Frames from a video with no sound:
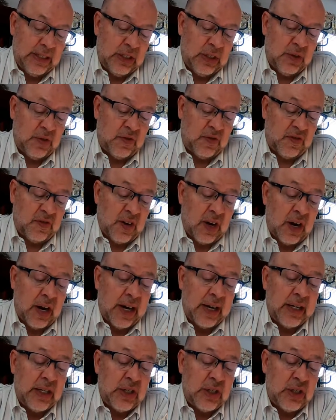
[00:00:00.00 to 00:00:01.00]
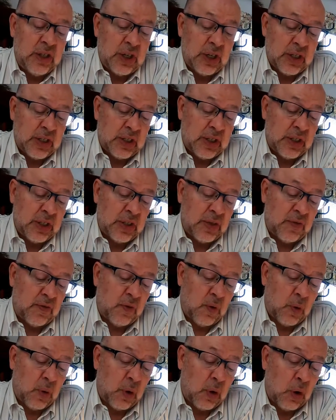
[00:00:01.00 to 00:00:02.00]
to find justice
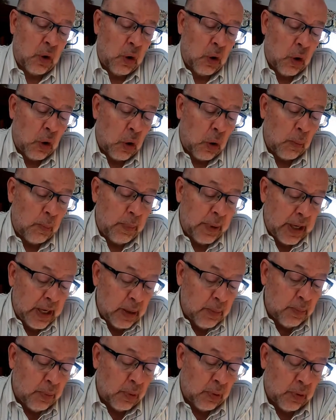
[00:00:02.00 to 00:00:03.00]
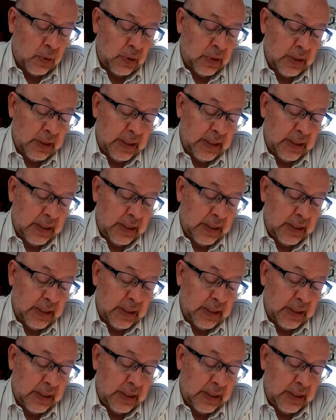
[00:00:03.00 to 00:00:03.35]
for all people,